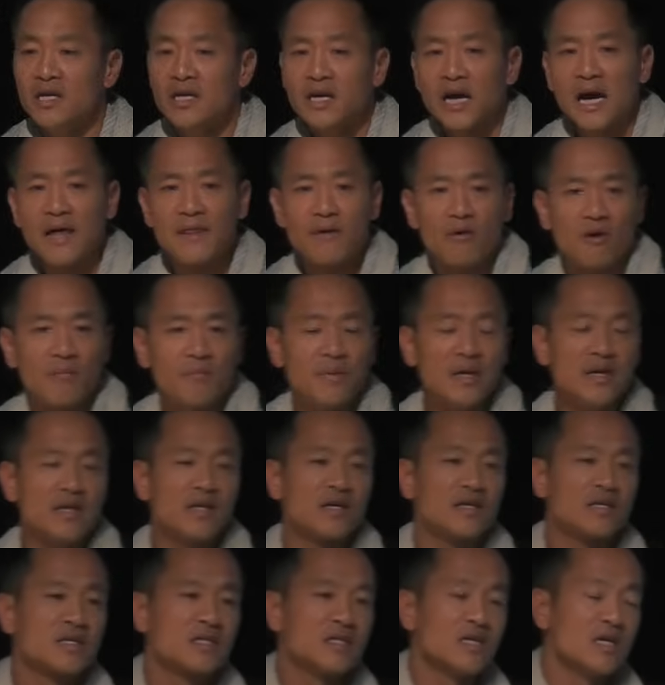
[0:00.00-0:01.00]
And there would be
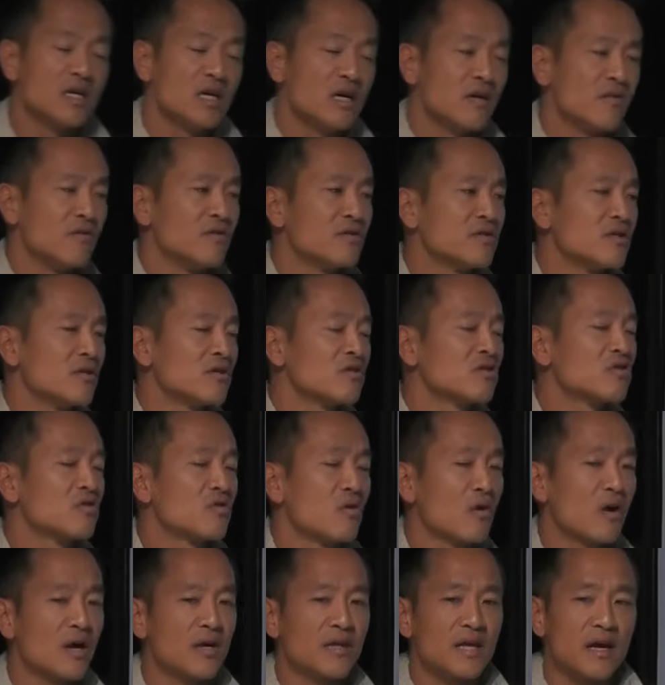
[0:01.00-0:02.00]
this, there's this
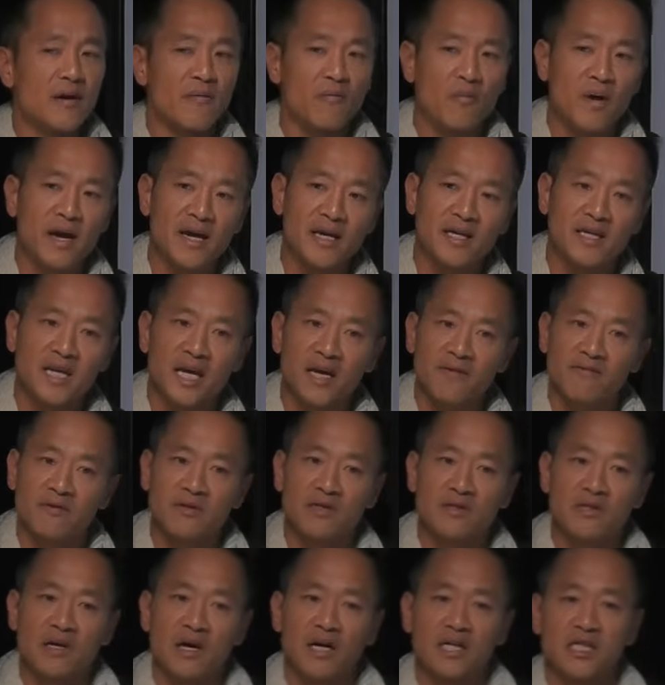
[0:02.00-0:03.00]
story that Wade Davis
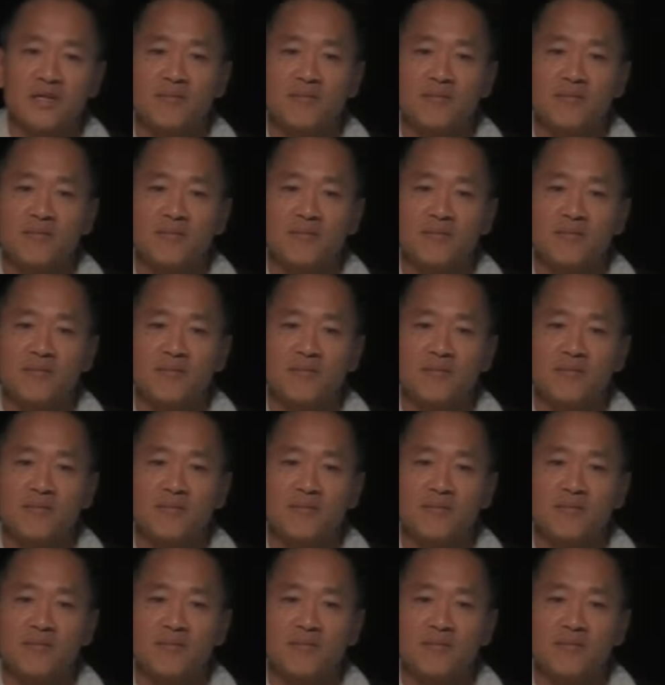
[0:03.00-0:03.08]
talks